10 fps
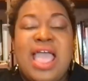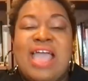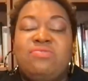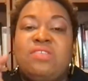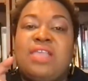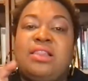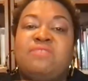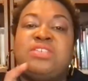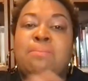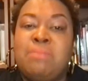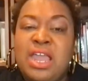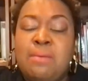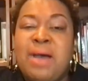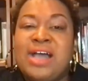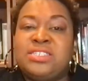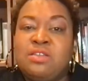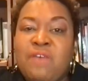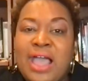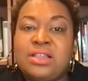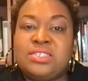And then they love to minimize the
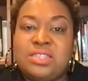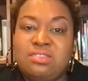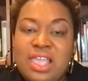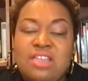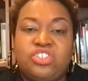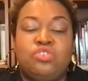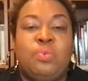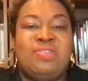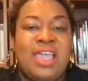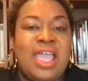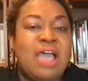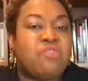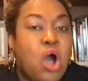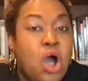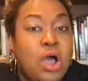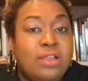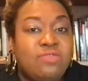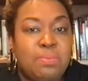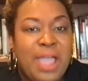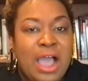violence that they do when they have all of
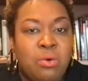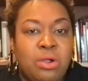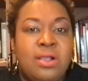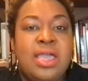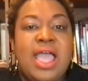the power.